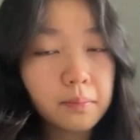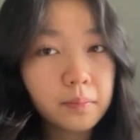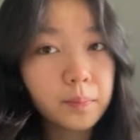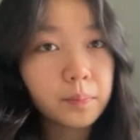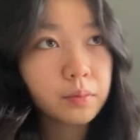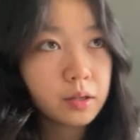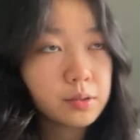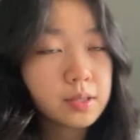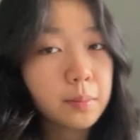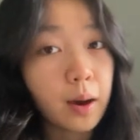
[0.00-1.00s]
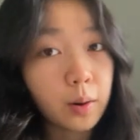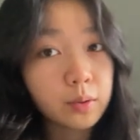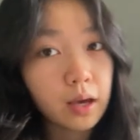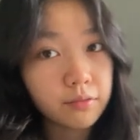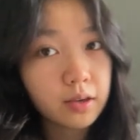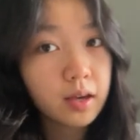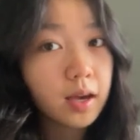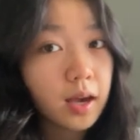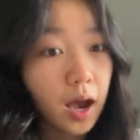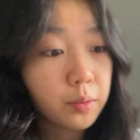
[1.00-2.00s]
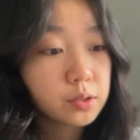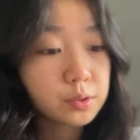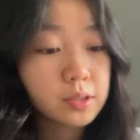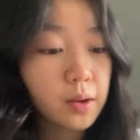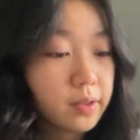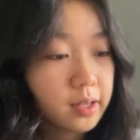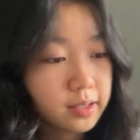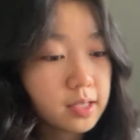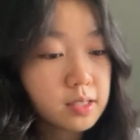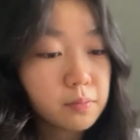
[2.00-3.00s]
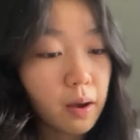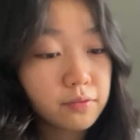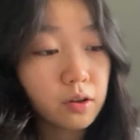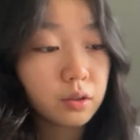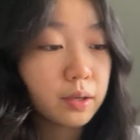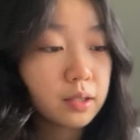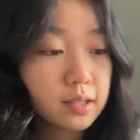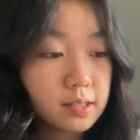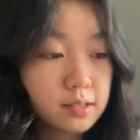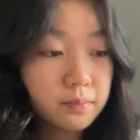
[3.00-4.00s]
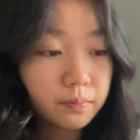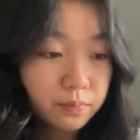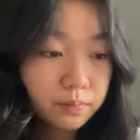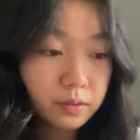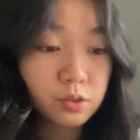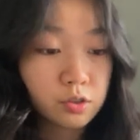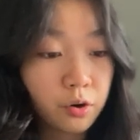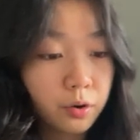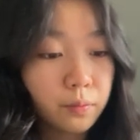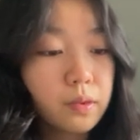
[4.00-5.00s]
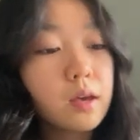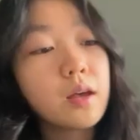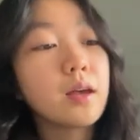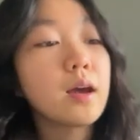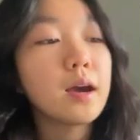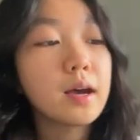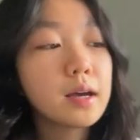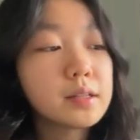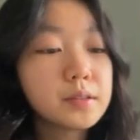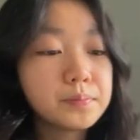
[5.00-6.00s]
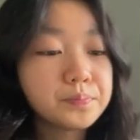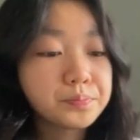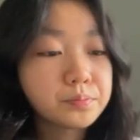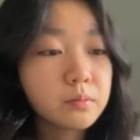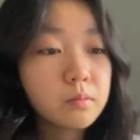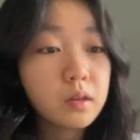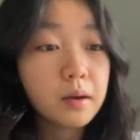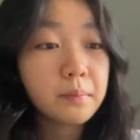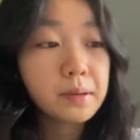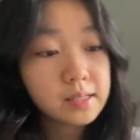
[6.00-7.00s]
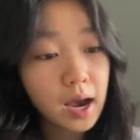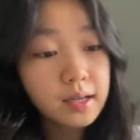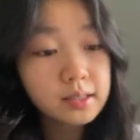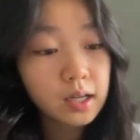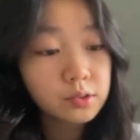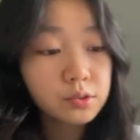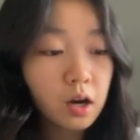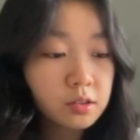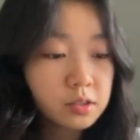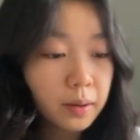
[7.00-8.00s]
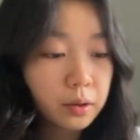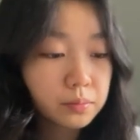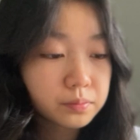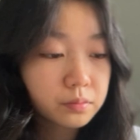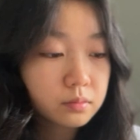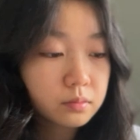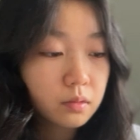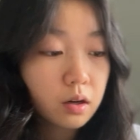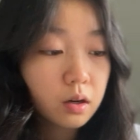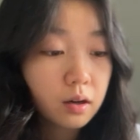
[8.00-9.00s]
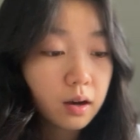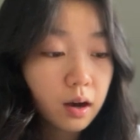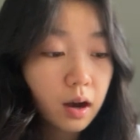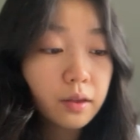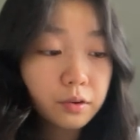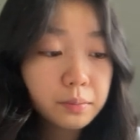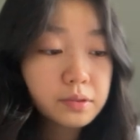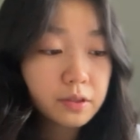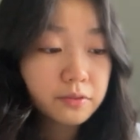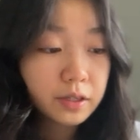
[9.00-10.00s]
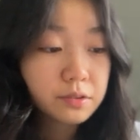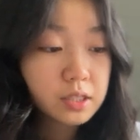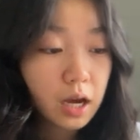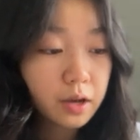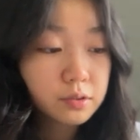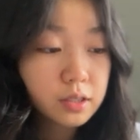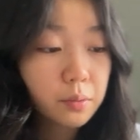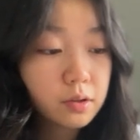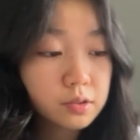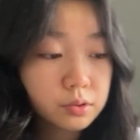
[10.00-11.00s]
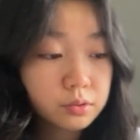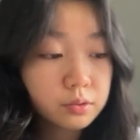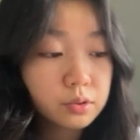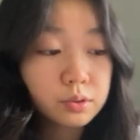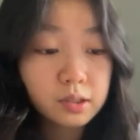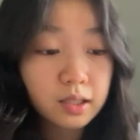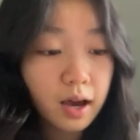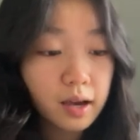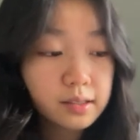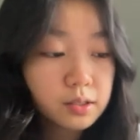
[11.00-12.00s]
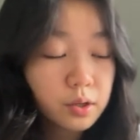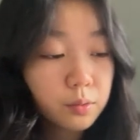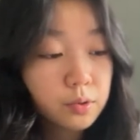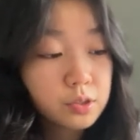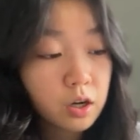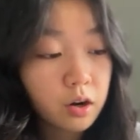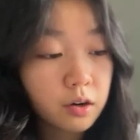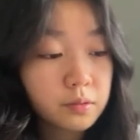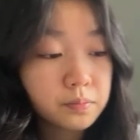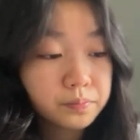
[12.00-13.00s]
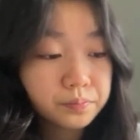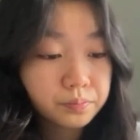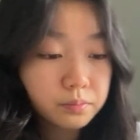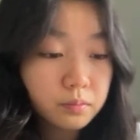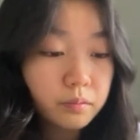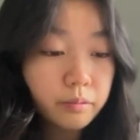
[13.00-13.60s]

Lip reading: when I'm producing my own MV, I would do something like this by following this tutorial. And besides, I also talked about other music video styles I want to utilize, which are